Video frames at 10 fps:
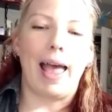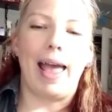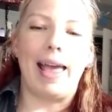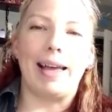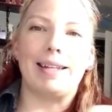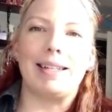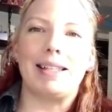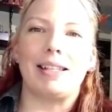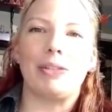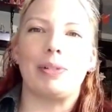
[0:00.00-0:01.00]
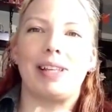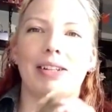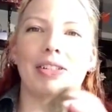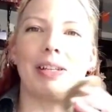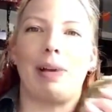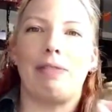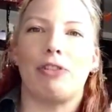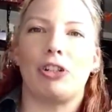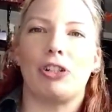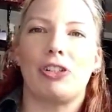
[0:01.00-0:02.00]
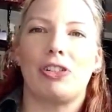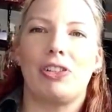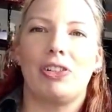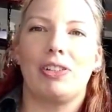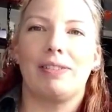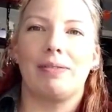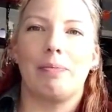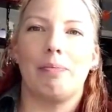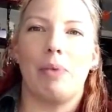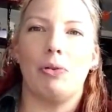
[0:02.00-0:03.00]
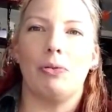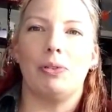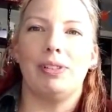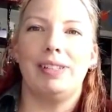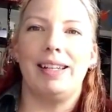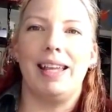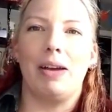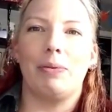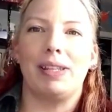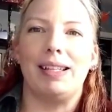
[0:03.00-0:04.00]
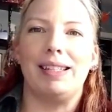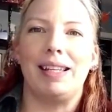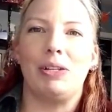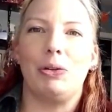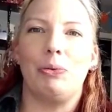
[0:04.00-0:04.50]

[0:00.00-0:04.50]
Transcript: and this was actually my first bone. You can't really see too